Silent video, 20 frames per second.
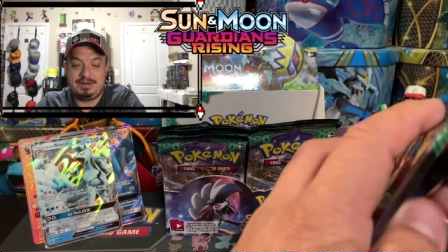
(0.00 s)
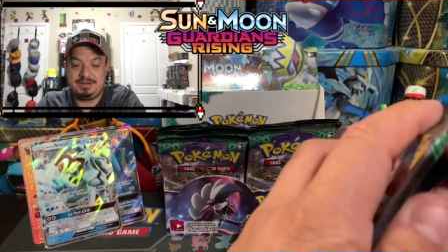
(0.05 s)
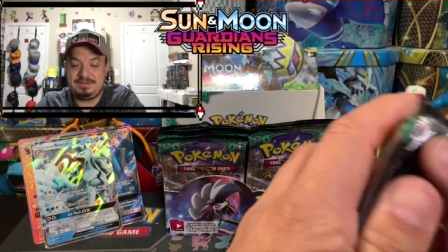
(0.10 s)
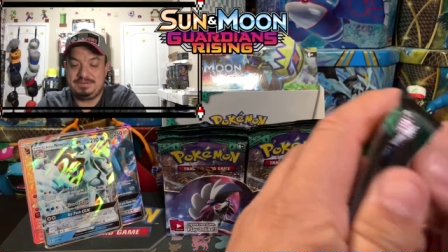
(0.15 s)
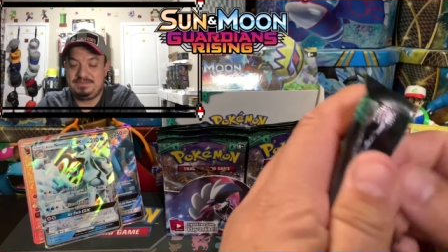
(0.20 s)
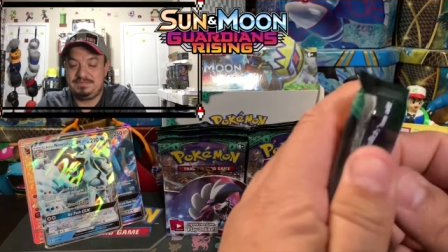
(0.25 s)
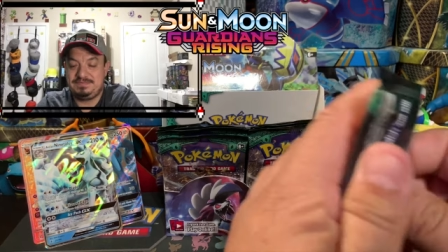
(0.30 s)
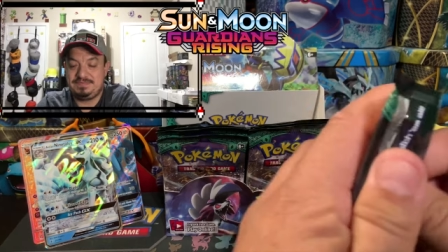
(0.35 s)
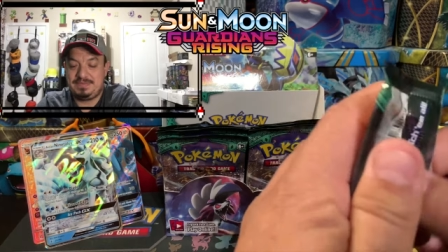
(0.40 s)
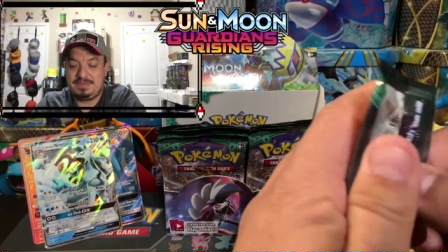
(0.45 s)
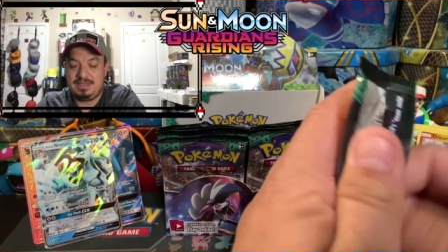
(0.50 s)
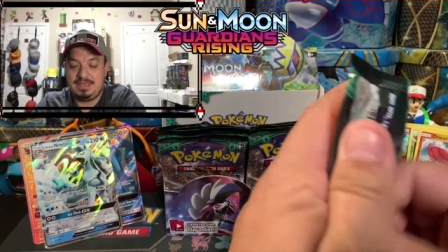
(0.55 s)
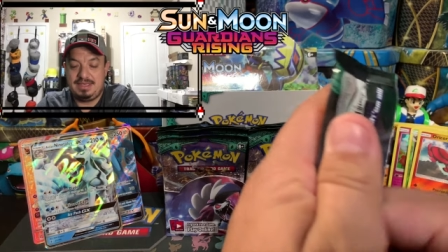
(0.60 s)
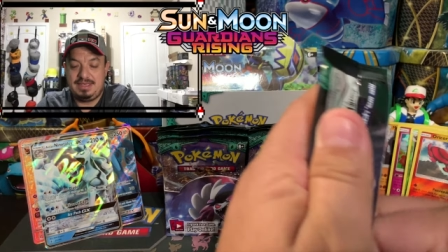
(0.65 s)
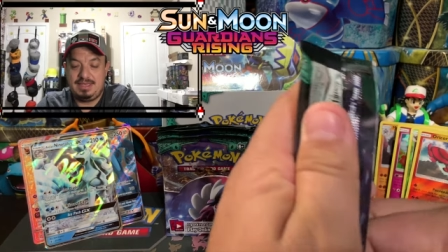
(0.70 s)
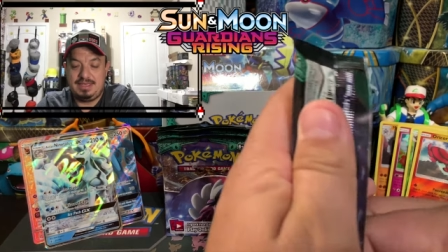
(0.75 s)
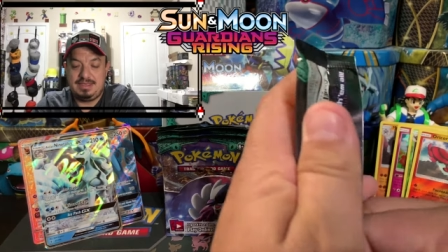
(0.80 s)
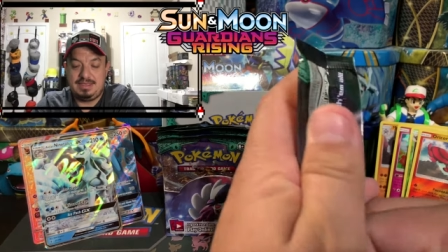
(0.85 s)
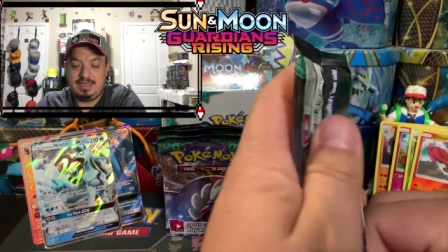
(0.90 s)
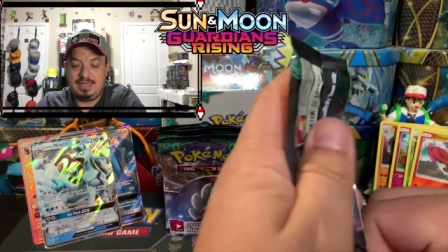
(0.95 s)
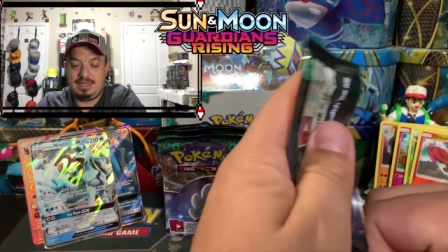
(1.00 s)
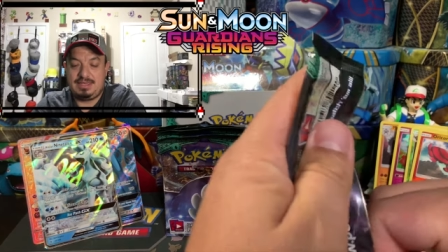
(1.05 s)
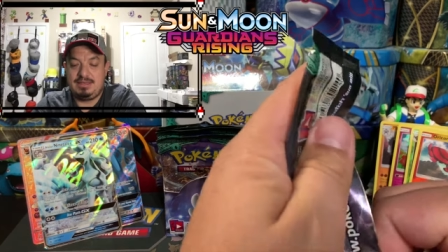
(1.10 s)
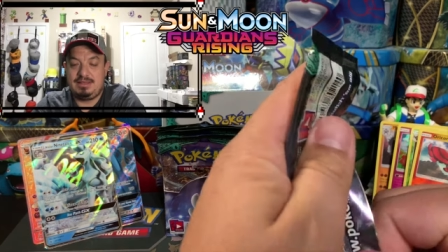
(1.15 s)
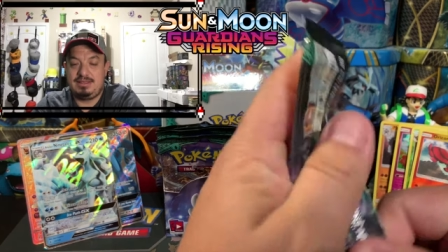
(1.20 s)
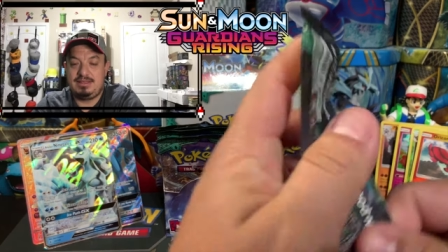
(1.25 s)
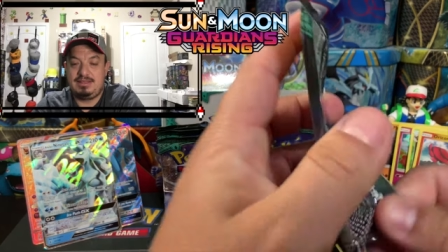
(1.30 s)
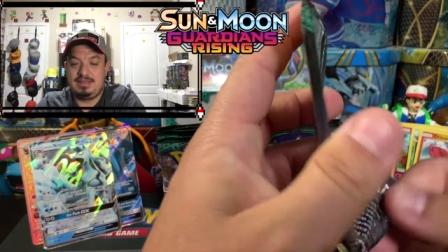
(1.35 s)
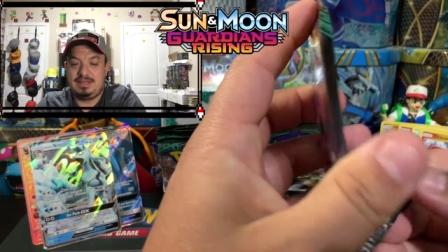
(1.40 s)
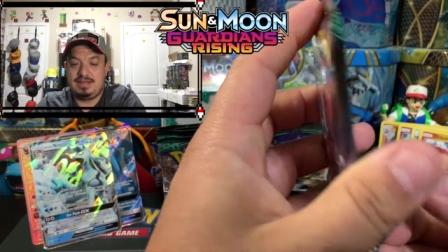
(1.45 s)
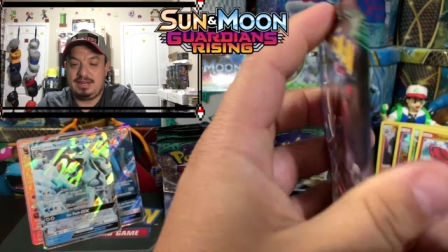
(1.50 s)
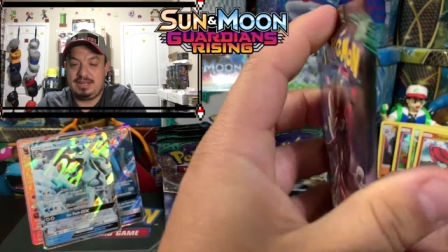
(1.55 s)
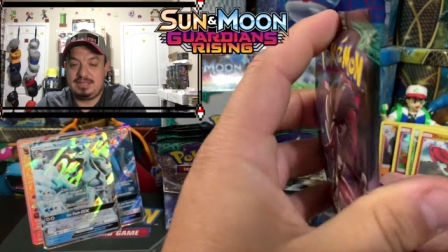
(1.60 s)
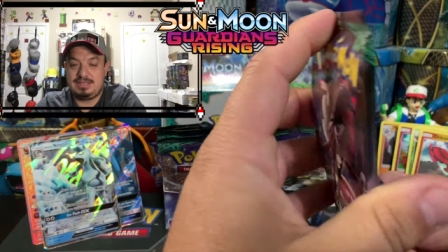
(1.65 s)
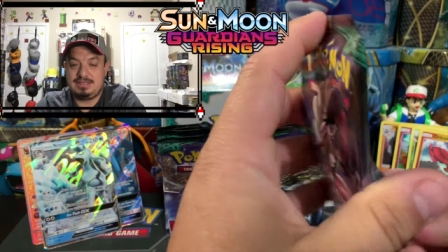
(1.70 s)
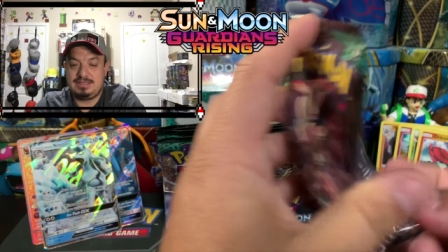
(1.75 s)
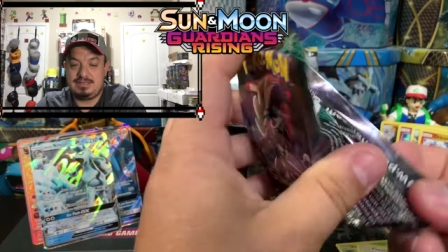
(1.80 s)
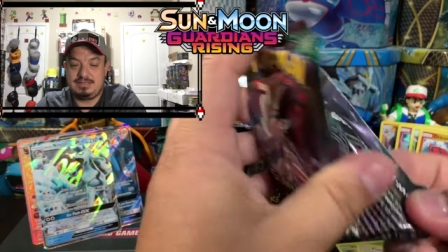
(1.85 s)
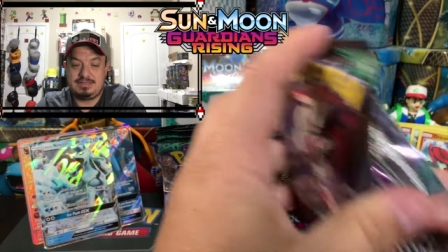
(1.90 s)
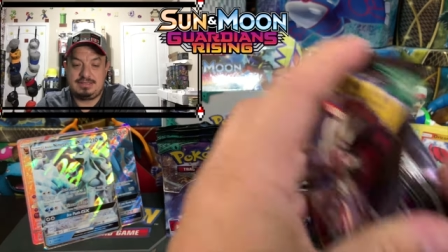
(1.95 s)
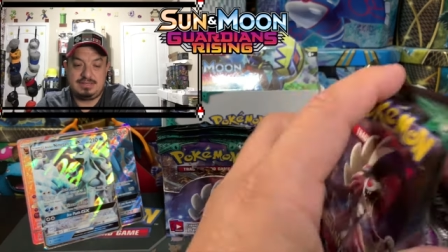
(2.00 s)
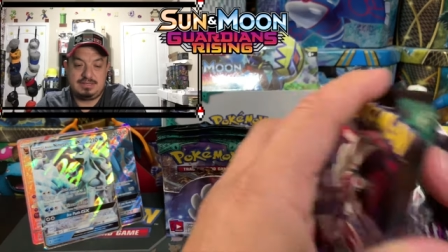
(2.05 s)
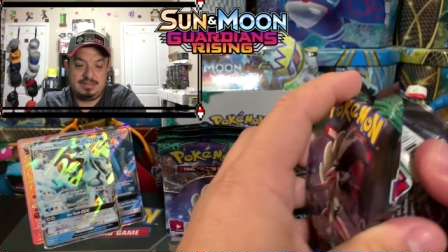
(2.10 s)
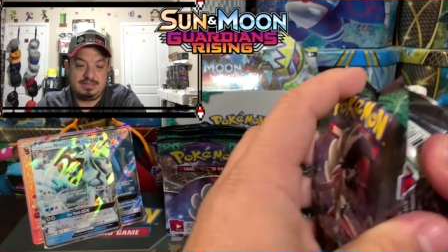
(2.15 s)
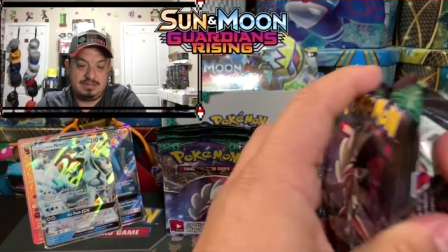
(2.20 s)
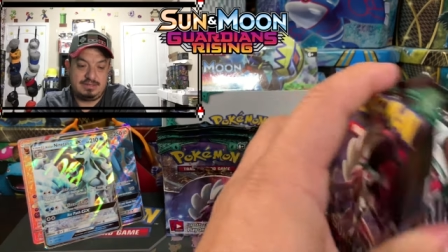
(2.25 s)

Thank you, Alola Ninetales.